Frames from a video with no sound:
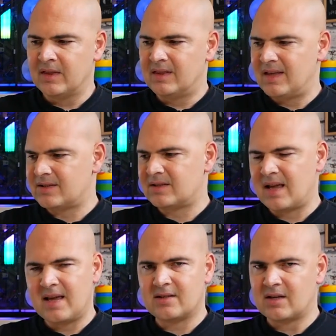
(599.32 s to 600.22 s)
this
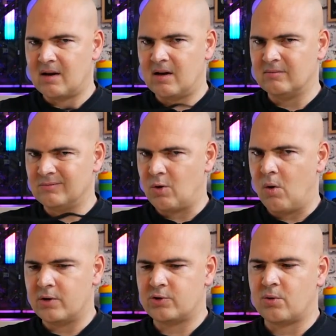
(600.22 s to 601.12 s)
is
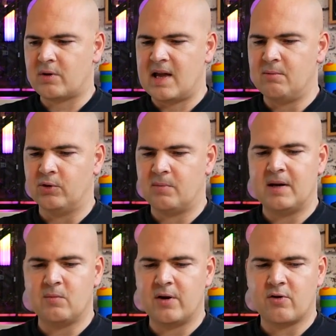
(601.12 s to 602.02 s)
quite a short cable,
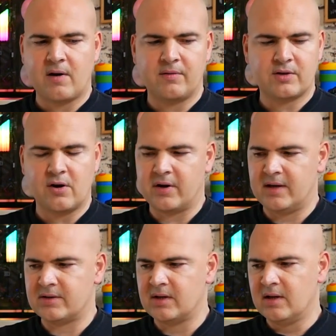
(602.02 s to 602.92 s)
depending where your graphics card
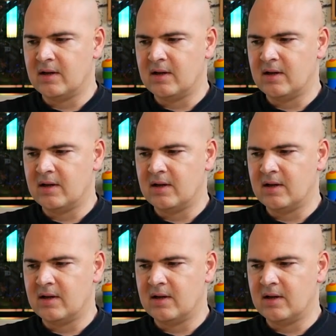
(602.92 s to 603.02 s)
is